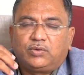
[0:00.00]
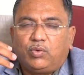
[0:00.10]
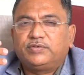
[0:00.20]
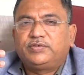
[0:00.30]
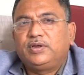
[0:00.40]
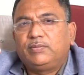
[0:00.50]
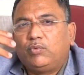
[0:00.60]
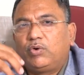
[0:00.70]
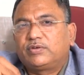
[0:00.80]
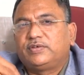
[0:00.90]
causing a
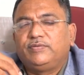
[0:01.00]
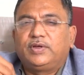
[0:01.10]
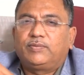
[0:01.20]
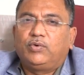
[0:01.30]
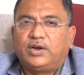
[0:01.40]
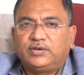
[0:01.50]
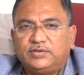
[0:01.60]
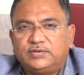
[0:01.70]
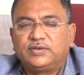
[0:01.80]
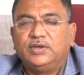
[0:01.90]
more severe food
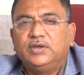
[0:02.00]
allergies,